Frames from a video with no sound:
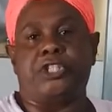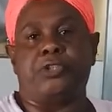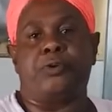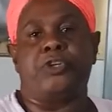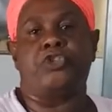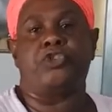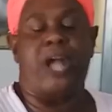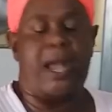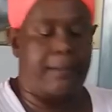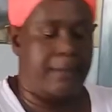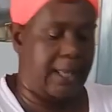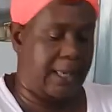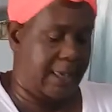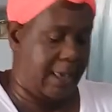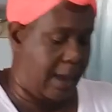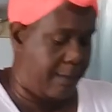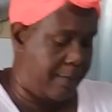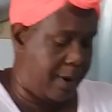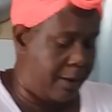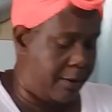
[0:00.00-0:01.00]
She will drop the
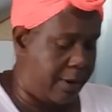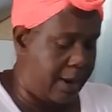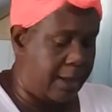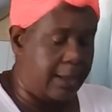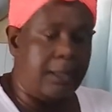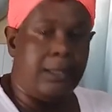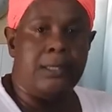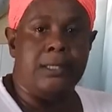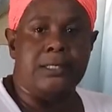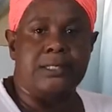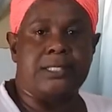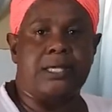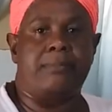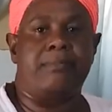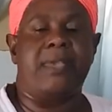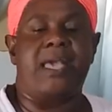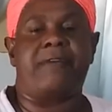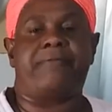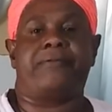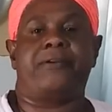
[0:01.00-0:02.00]
camera,
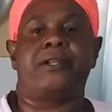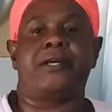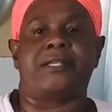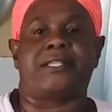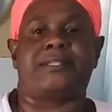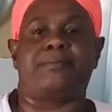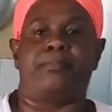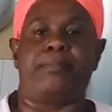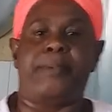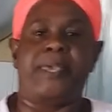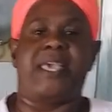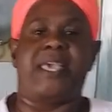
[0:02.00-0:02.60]
so me have to just